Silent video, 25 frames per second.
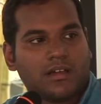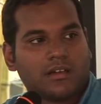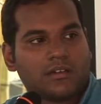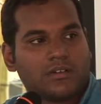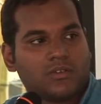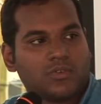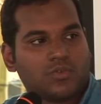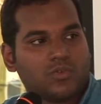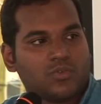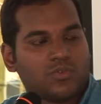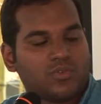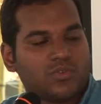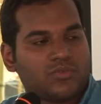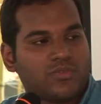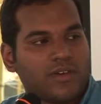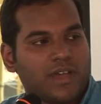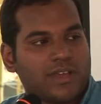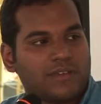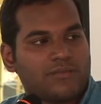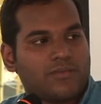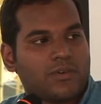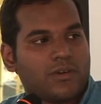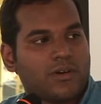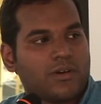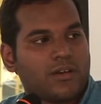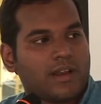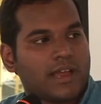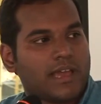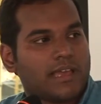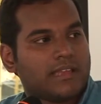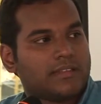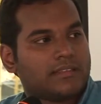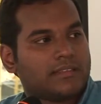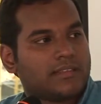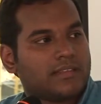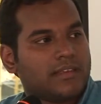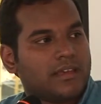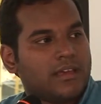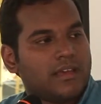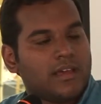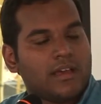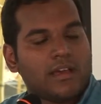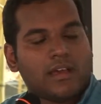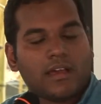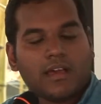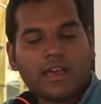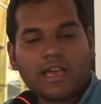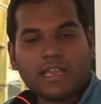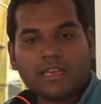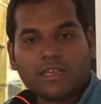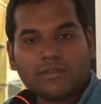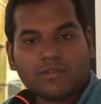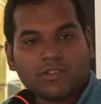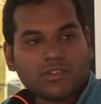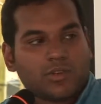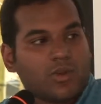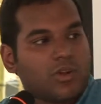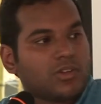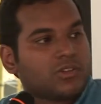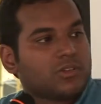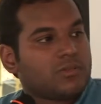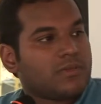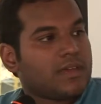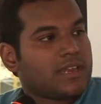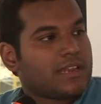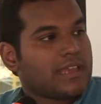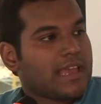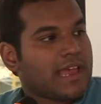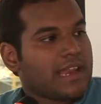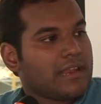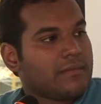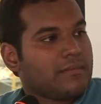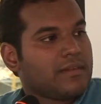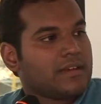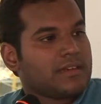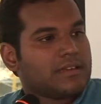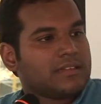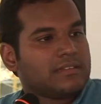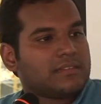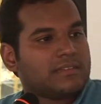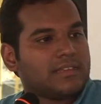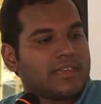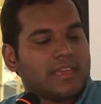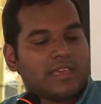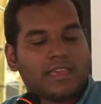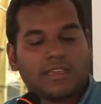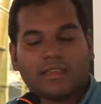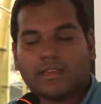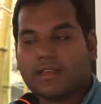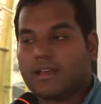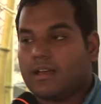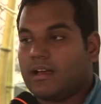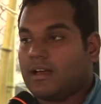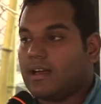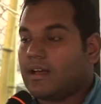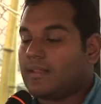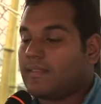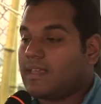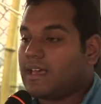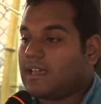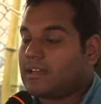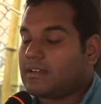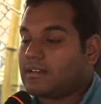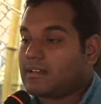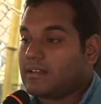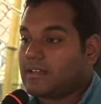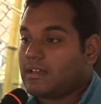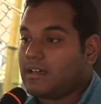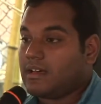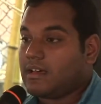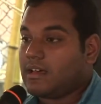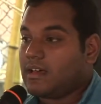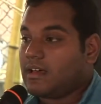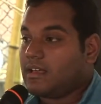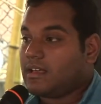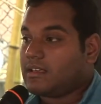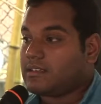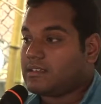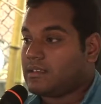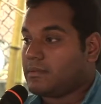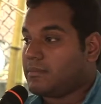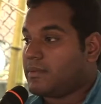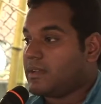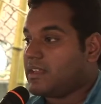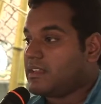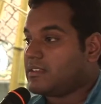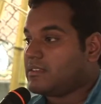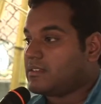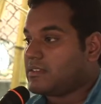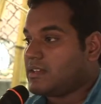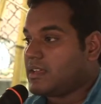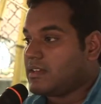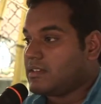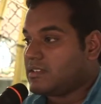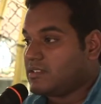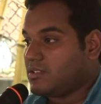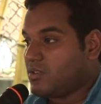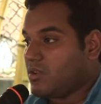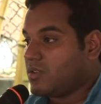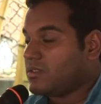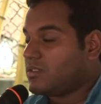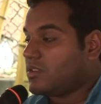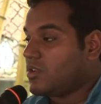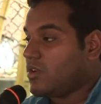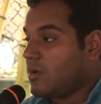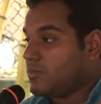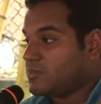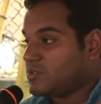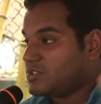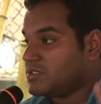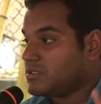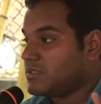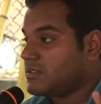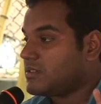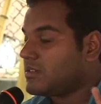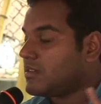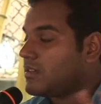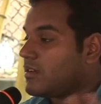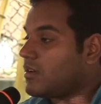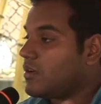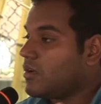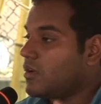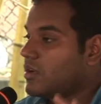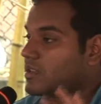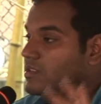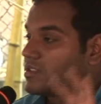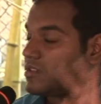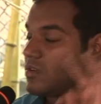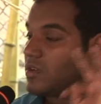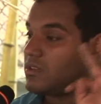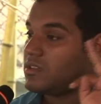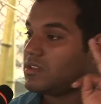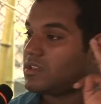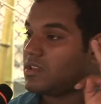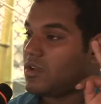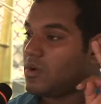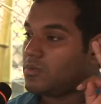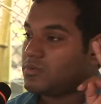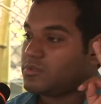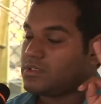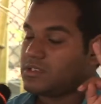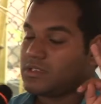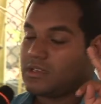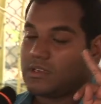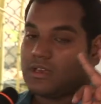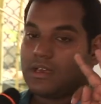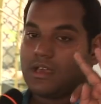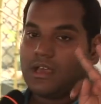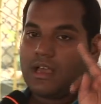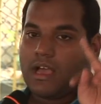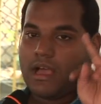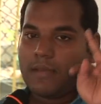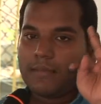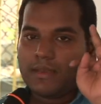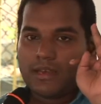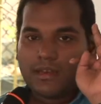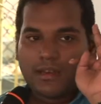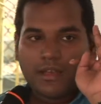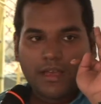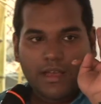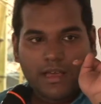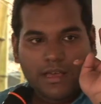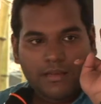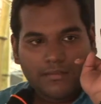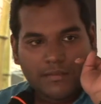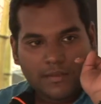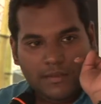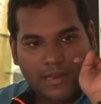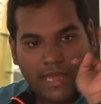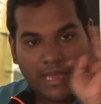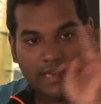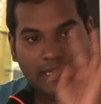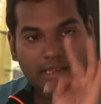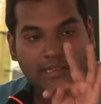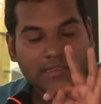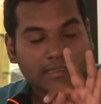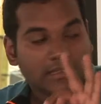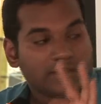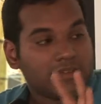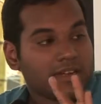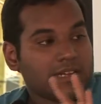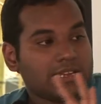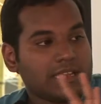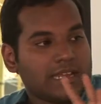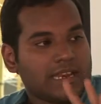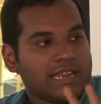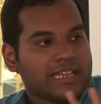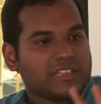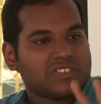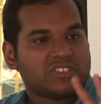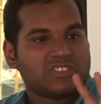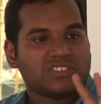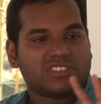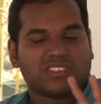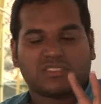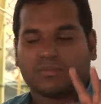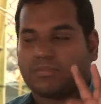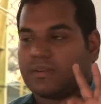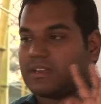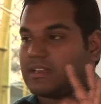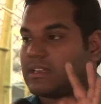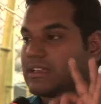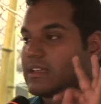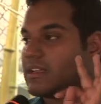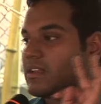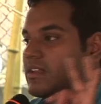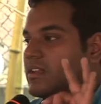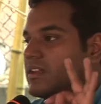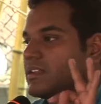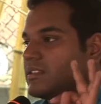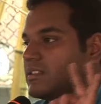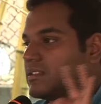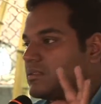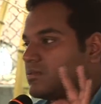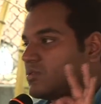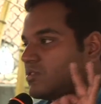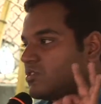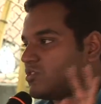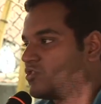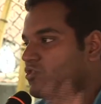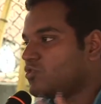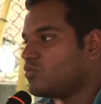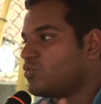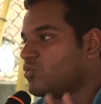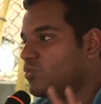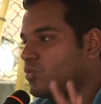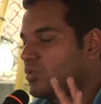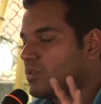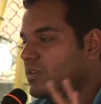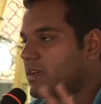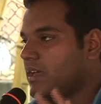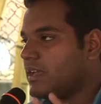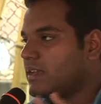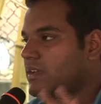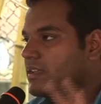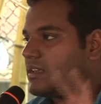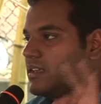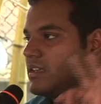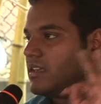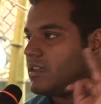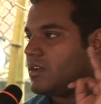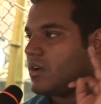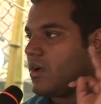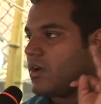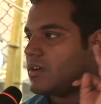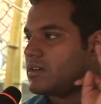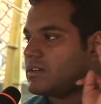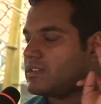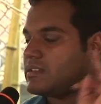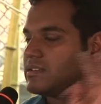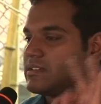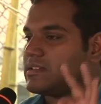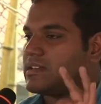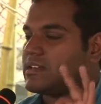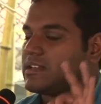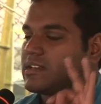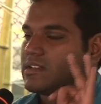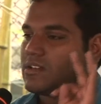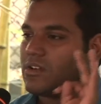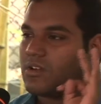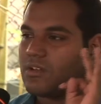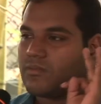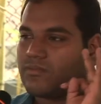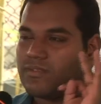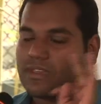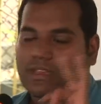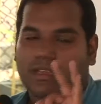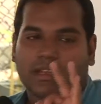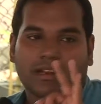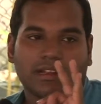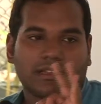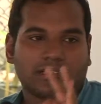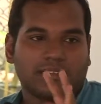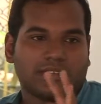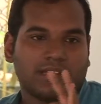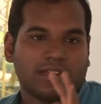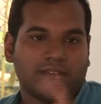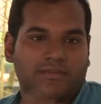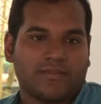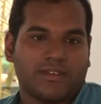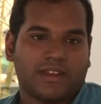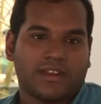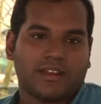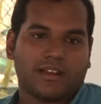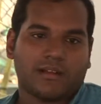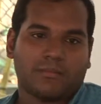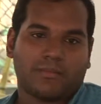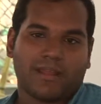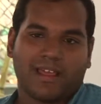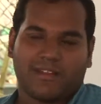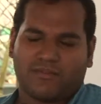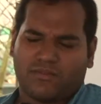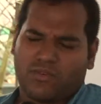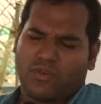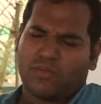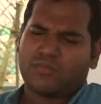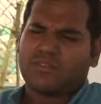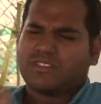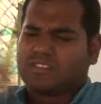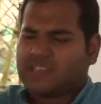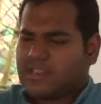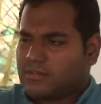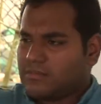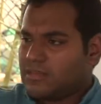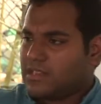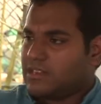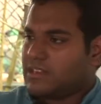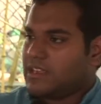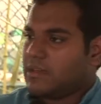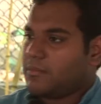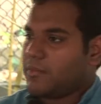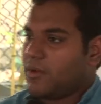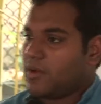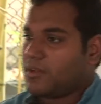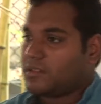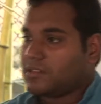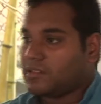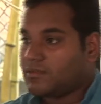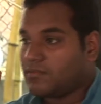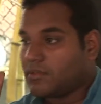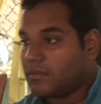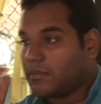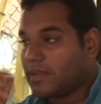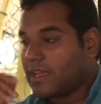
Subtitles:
to fight for our rights, and he was also very adamant in saying that a separate state is not the option, or it's not the option. 1970 elections particularly, this was true, and he contested it on a vigorously federal platform, which had been their policy from